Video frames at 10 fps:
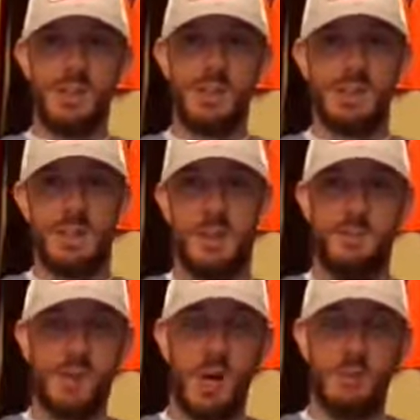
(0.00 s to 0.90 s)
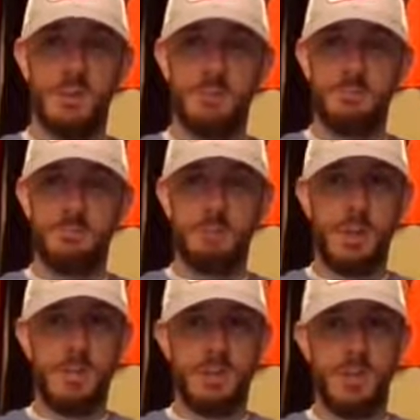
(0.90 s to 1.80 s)
I've caught one pretty
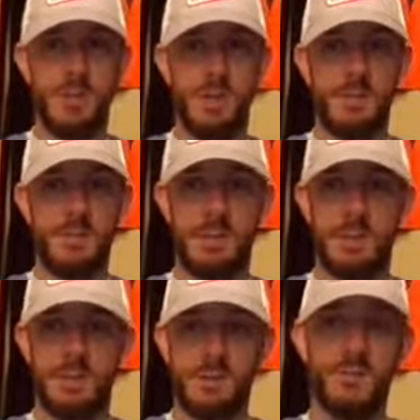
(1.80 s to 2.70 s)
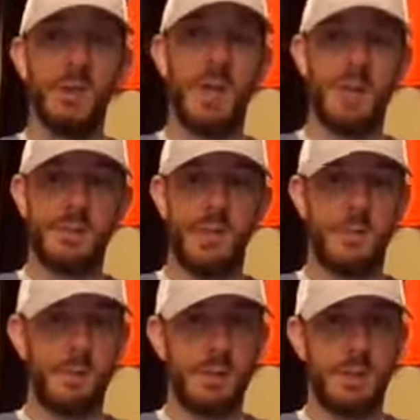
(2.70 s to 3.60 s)
much every time I've been there except for the last time we
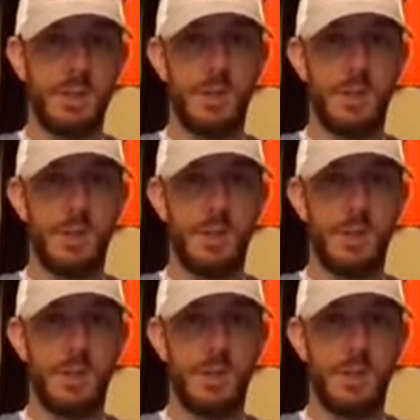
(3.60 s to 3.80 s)
went there.